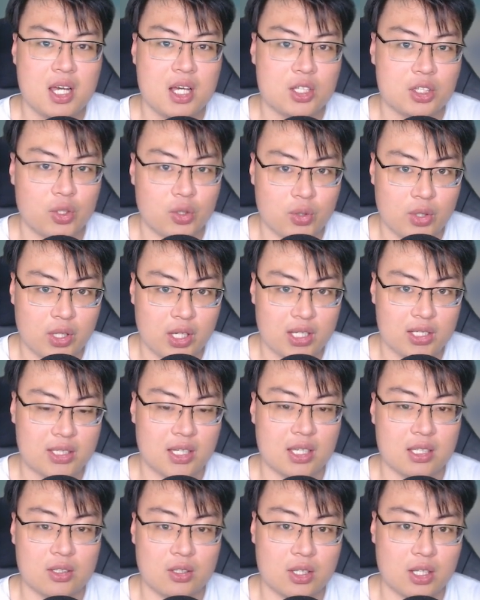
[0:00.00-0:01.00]
So you guys
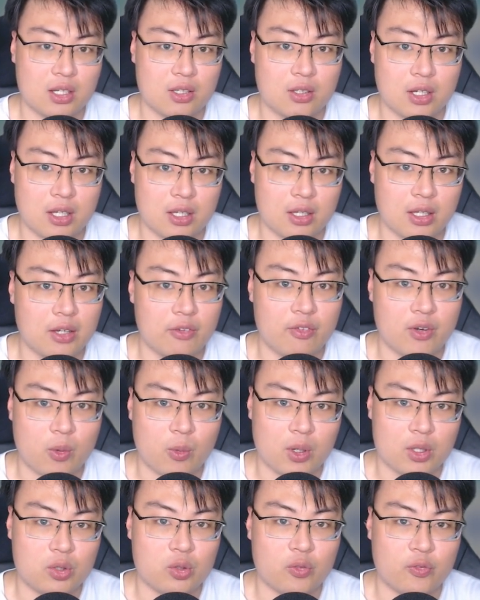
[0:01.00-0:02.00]
can, like, if I
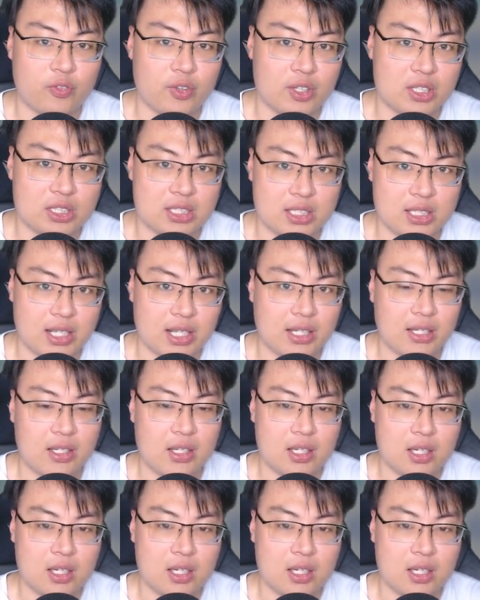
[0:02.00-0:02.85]
want to visit like,